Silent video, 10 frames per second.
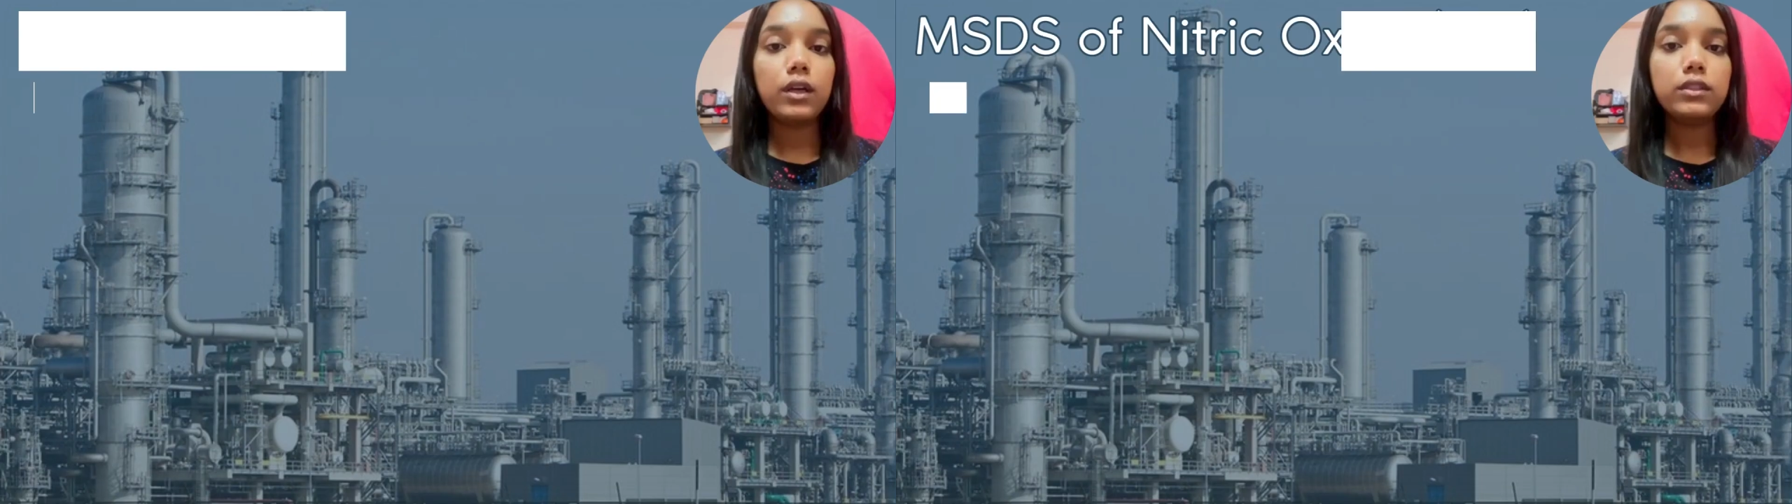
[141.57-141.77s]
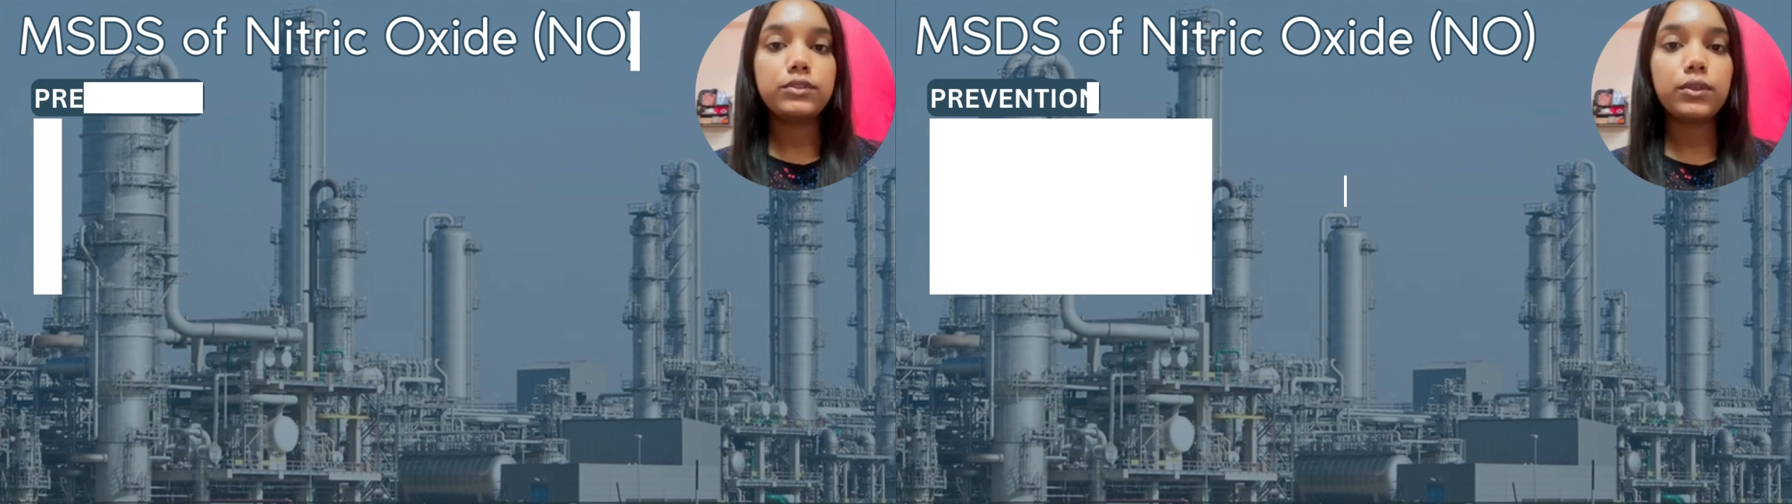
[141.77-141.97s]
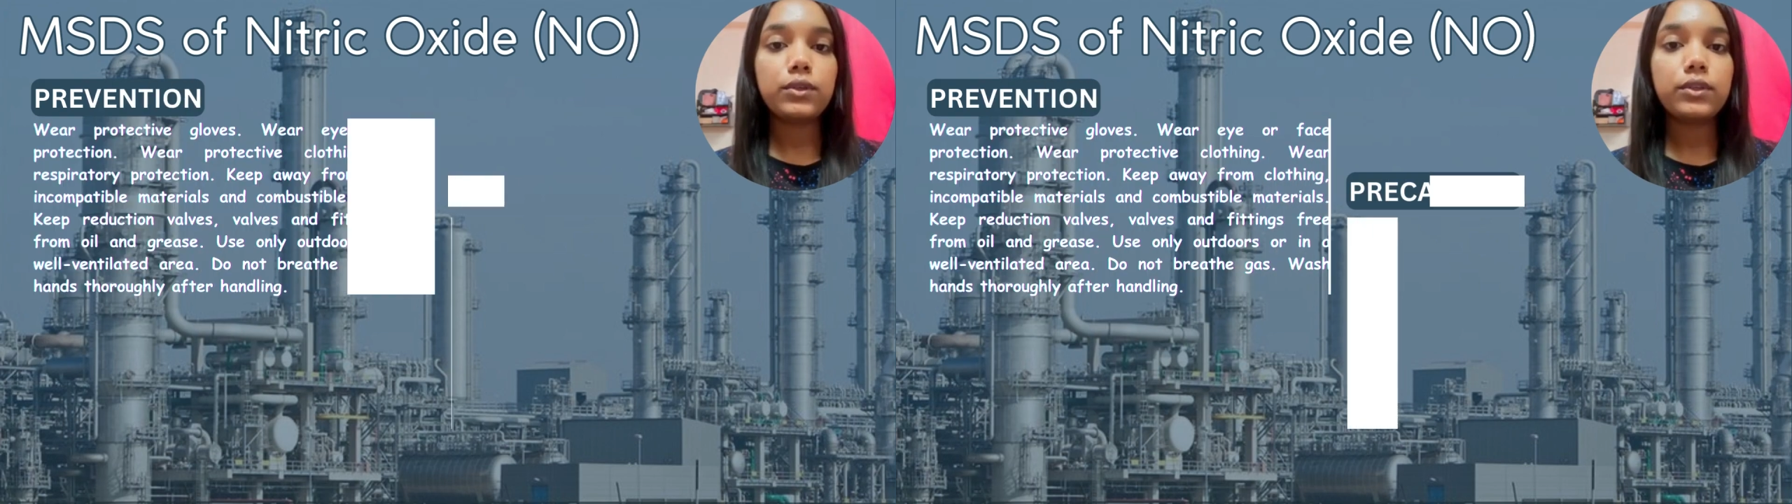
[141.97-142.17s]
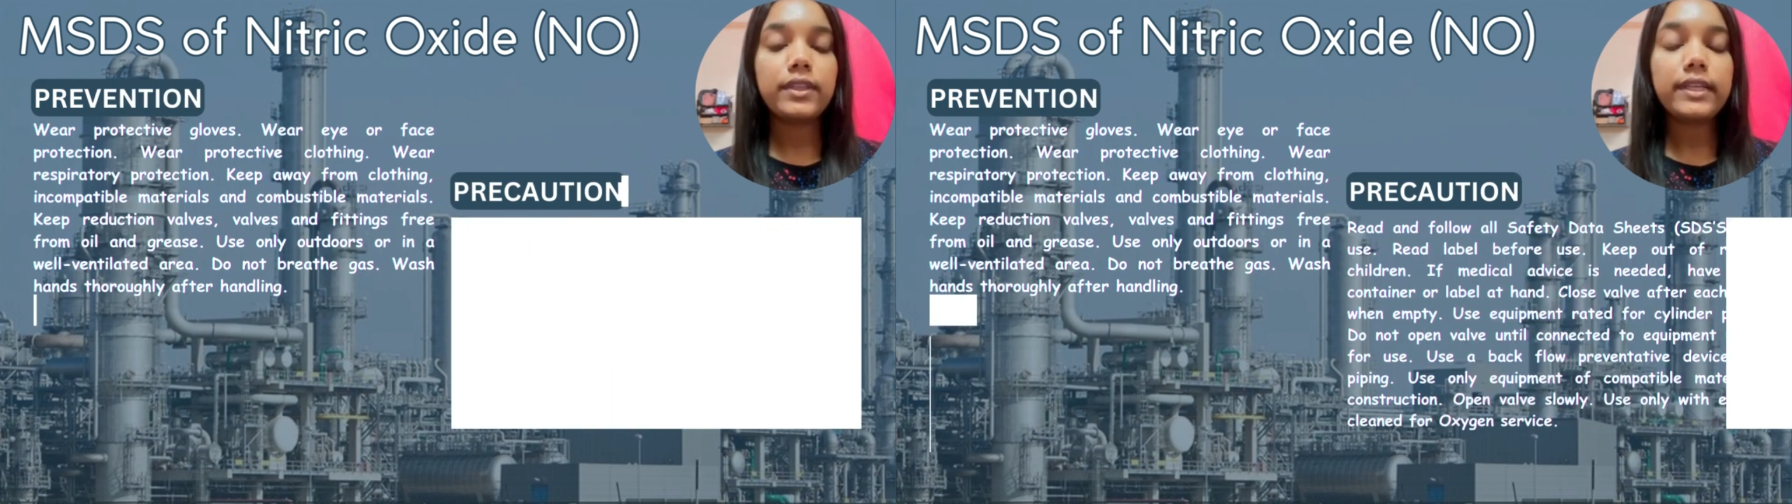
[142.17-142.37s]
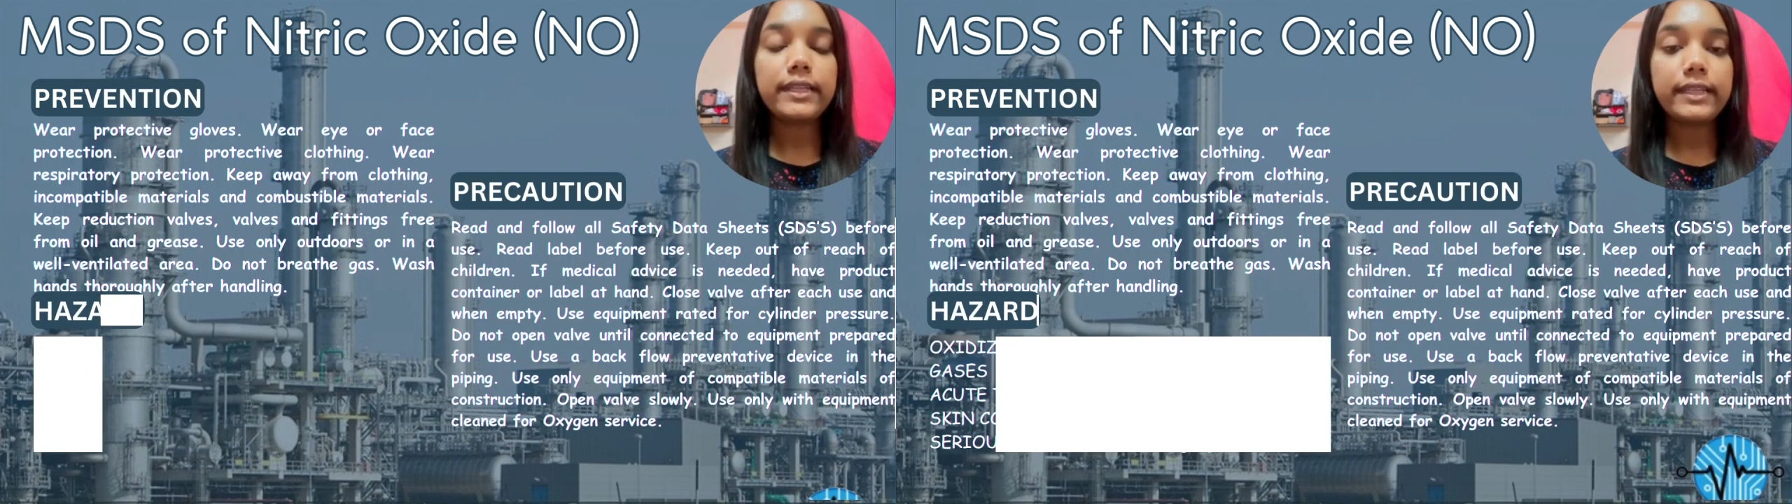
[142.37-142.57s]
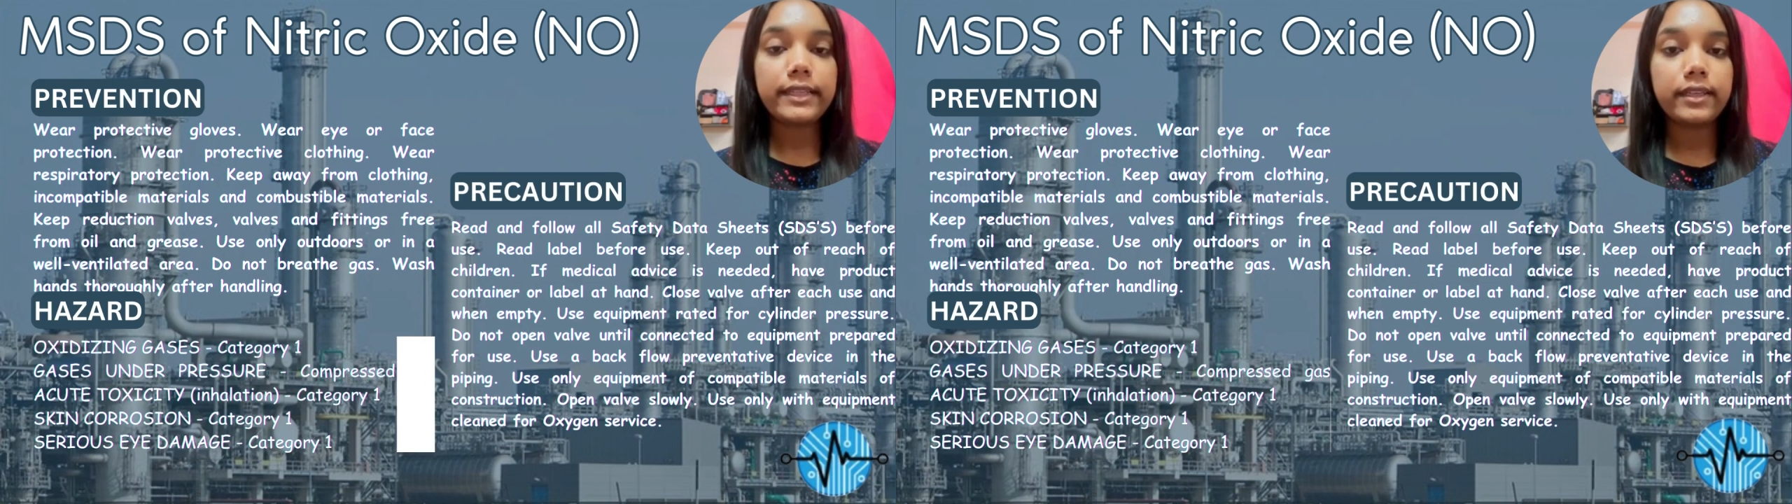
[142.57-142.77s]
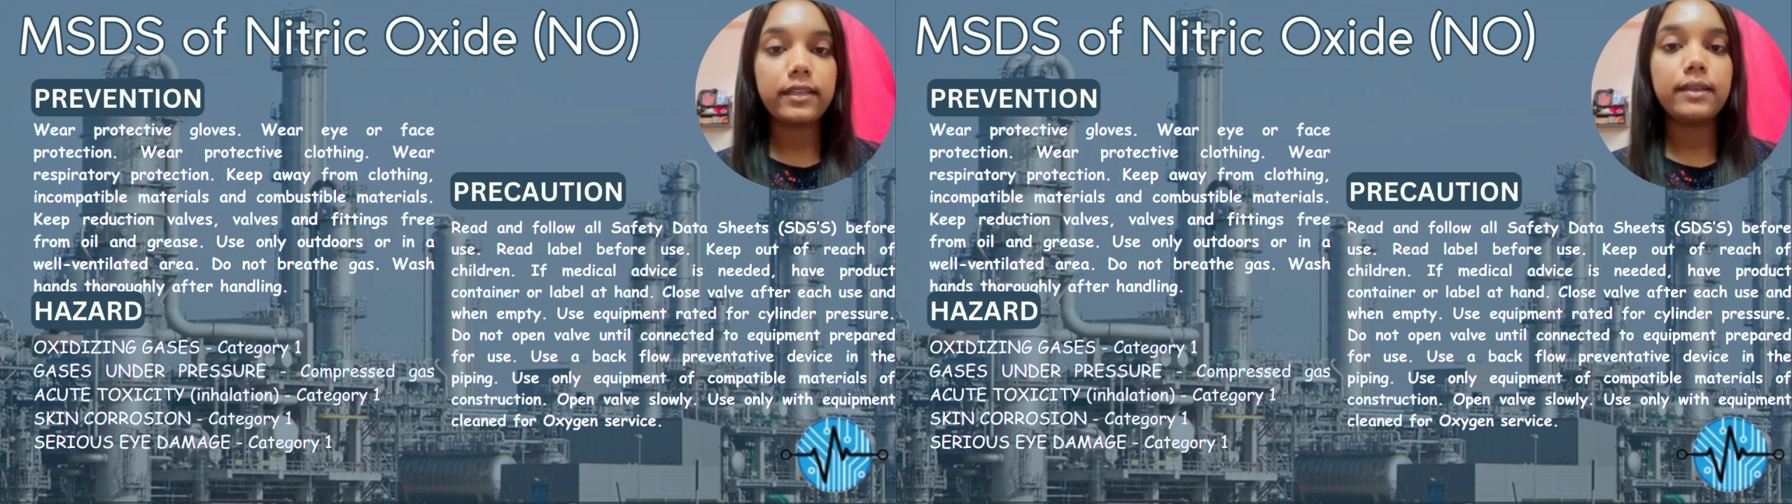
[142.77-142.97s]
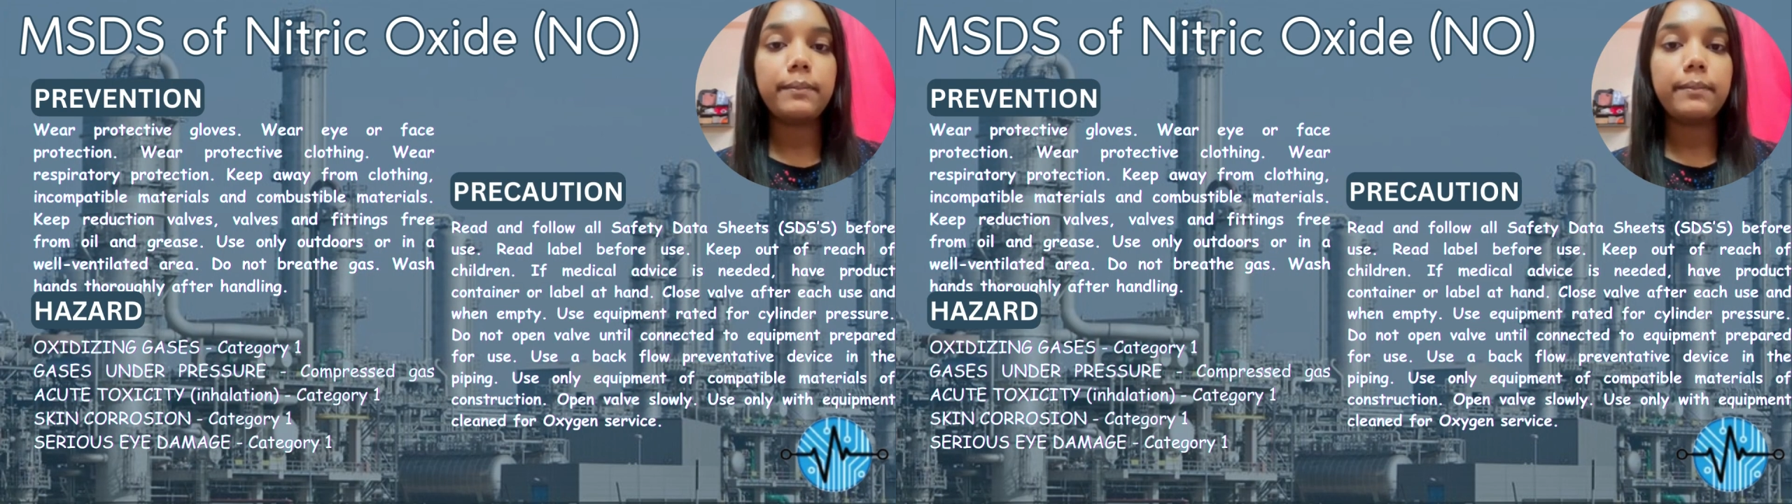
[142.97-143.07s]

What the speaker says: So this is the